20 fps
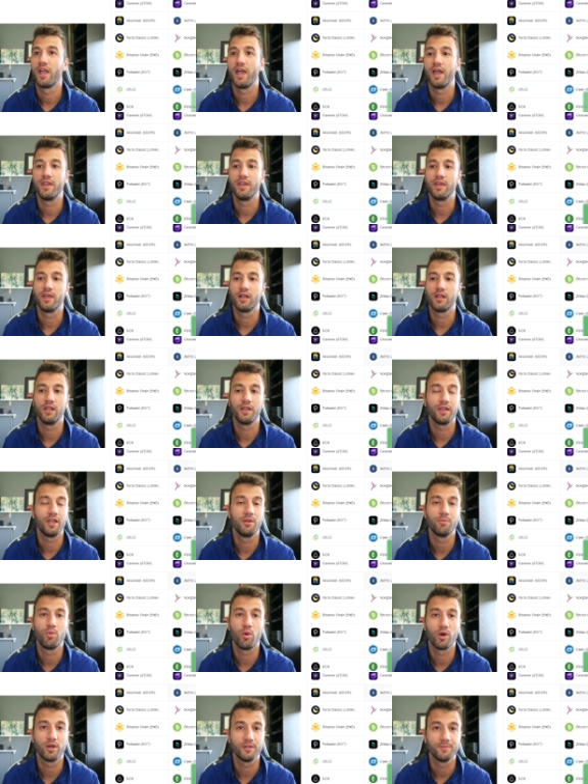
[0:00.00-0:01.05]
and then click
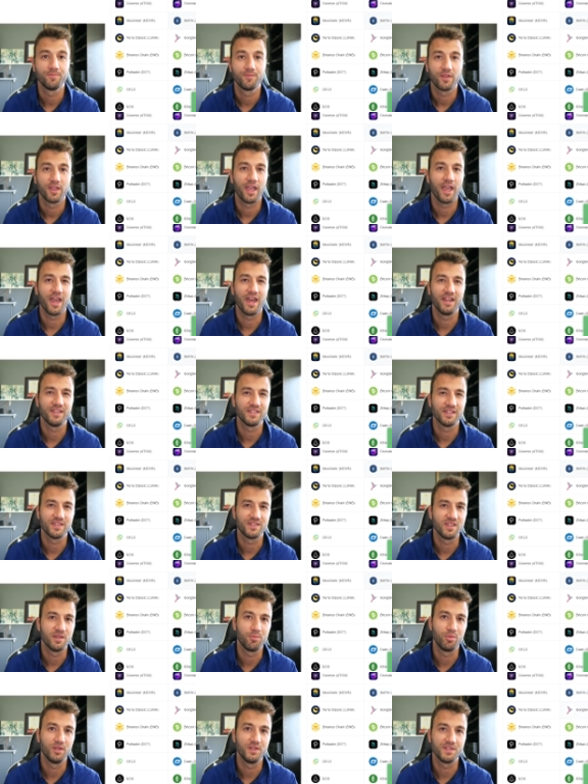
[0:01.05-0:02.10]
import, and it's as
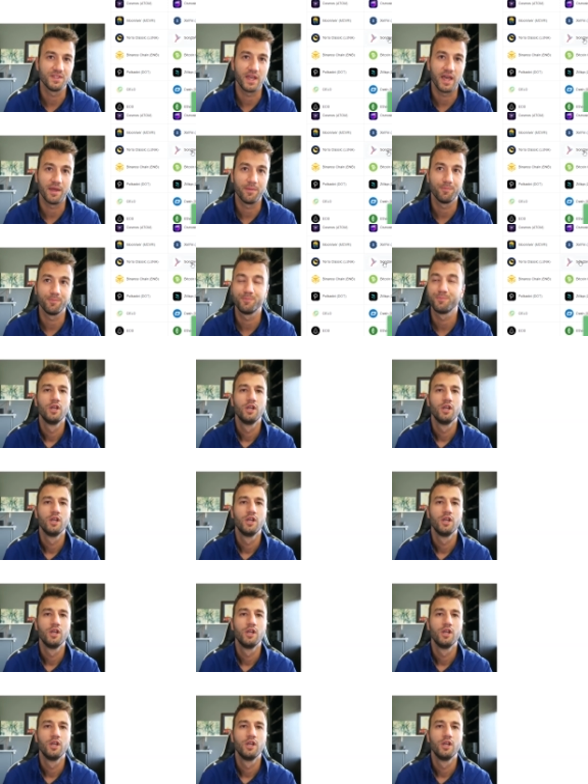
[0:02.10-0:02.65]
simple as that.